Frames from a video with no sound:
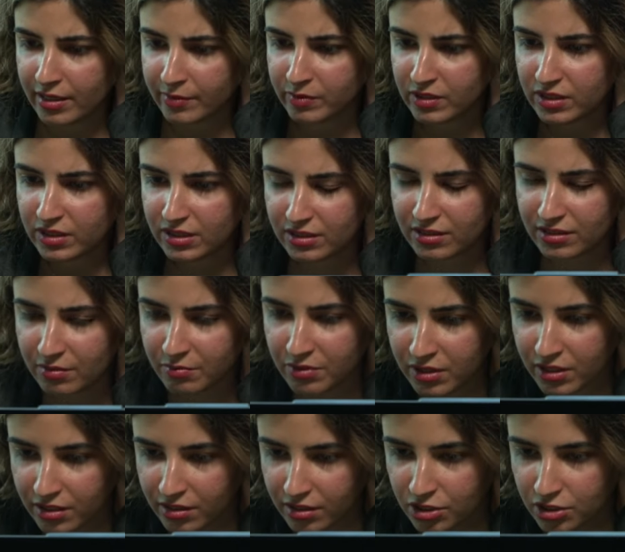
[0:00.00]
I'm seeing
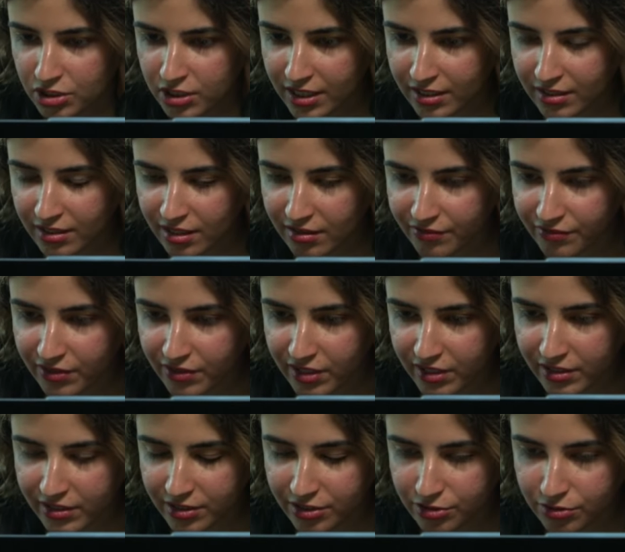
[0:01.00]
something in the chat that I feel
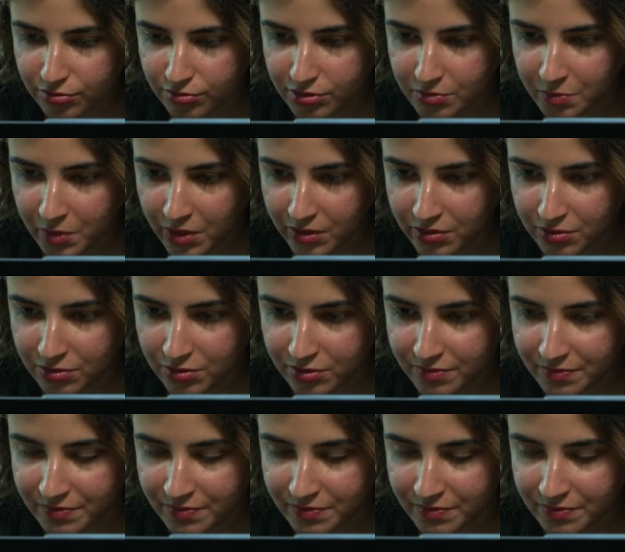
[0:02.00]
like I should respond to.